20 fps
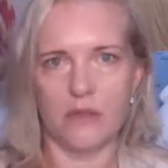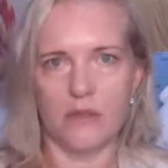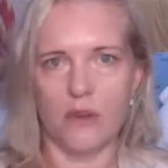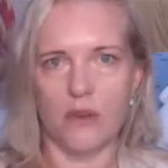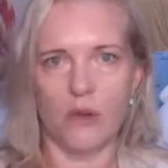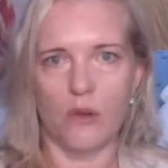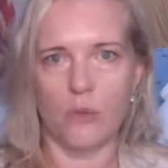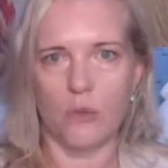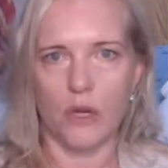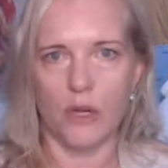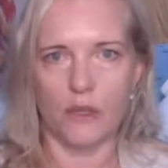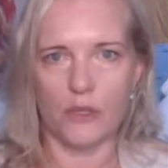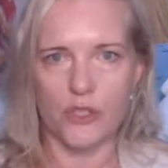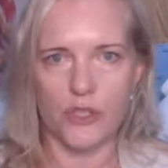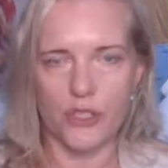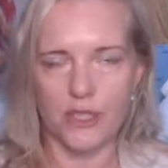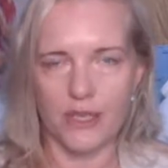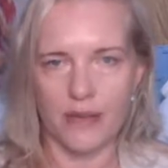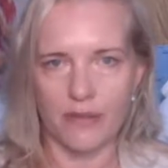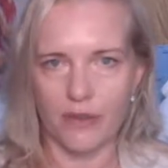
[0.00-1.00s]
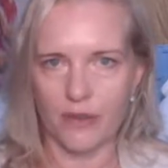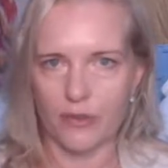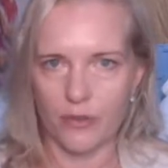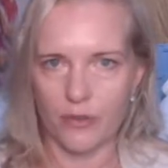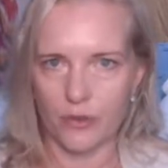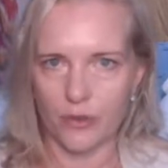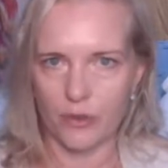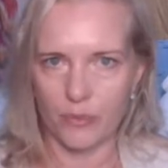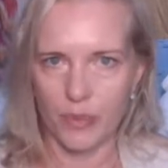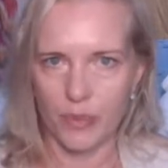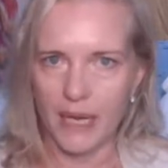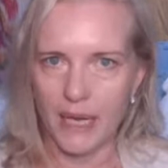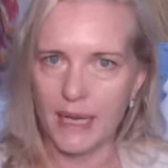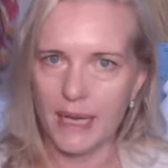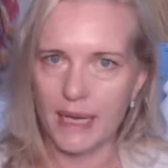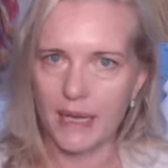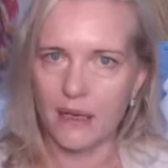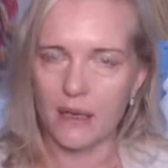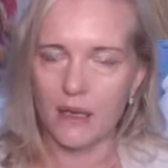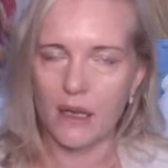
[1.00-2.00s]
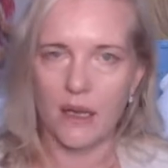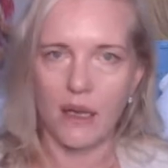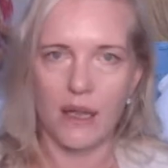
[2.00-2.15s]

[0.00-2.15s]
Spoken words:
oh, well, just suffer through the pain.